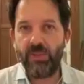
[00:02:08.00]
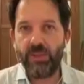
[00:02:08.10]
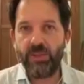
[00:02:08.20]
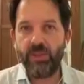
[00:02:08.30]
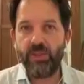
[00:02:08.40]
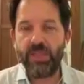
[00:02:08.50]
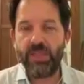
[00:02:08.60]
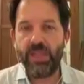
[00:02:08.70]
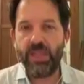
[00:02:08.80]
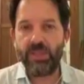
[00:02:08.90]
up story to
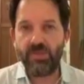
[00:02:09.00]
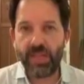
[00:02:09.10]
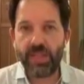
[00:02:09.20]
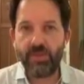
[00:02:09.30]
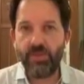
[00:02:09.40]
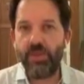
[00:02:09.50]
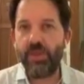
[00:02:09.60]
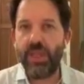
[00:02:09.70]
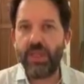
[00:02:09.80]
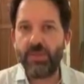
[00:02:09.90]
that Israeli report
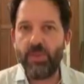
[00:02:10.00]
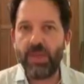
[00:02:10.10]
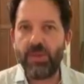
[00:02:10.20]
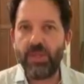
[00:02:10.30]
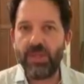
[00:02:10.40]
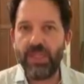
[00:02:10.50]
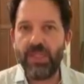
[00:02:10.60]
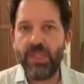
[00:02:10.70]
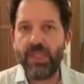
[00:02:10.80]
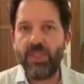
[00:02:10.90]
last week, which said
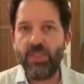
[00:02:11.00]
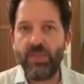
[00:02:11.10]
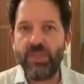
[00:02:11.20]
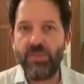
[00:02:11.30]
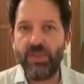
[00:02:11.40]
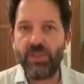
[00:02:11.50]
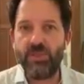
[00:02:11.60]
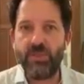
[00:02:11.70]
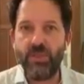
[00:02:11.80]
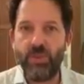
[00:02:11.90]
that a US official
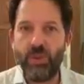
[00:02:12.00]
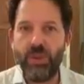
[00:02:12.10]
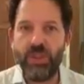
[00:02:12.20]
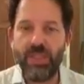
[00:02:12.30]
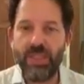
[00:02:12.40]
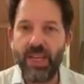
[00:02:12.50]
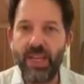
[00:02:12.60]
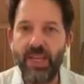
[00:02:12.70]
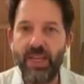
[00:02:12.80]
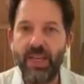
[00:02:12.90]
was quoted as
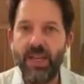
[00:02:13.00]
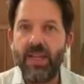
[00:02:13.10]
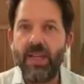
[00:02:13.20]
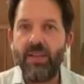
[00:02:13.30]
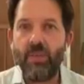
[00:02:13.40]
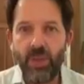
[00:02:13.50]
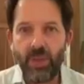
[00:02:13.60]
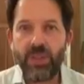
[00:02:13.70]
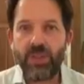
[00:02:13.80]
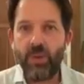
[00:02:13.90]
saying the
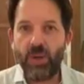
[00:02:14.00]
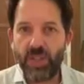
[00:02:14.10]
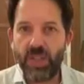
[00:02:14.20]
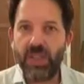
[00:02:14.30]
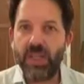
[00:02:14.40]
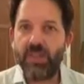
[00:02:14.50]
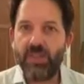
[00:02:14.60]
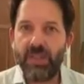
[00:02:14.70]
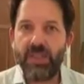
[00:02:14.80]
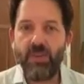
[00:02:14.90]
world is watching.
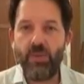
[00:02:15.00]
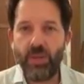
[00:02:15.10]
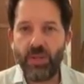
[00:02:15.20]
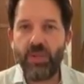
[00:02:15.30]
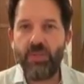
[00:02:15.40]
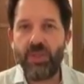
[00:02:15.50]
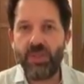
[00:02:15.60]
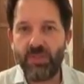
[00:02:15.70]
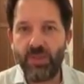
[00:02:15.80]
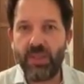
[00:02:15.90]
Countries are watching what
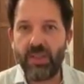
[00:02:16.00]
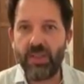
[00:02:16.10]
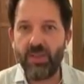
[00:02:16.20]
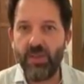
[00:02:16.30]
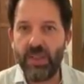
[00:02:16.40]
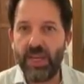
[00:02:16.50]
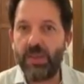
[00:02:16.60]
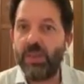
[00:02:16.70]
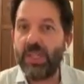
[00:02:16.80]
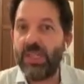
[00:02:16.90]
Israel is doing. And
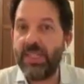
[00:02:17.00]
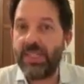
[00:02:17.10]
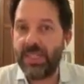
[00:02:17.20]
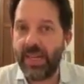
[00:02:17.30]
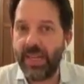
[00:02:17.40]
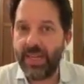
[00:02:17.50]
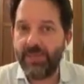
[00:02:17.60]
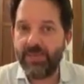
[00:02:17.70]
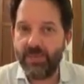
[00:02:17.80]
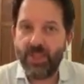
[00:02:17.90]
what he didn't say,
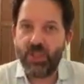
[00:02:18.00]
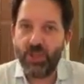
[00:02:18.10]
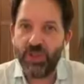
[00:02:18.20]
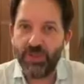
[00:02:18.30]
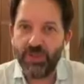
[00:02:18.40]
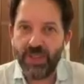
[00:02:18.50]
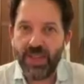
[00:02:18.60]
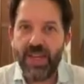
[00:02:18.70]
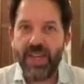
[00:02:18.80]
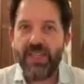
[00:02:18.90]
but should have,
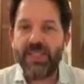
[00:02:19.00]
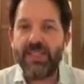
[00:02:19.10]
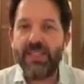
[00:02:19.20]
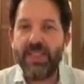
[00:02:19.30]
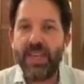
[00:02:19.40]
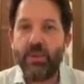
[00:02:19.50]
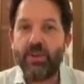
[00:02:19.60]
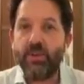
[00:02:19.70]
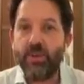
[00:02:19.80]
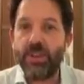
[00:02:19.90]
is that they want
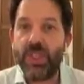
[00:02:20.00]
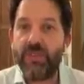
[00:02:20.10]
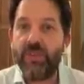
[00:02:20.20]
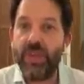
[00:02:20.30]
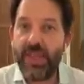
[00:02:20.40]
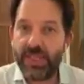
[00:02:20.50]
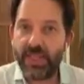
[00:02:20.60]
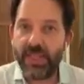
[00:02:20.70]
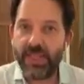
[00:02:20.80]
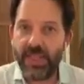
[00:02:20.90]
to also have a piece of
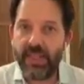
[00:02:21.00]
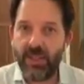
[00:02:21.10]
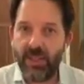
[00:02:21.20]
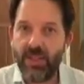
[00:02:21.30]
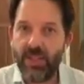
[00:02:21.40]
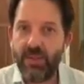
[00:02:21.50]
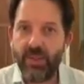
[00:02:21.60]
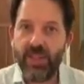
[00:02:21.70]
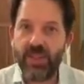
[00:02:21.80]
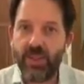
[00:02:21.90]
that technology when this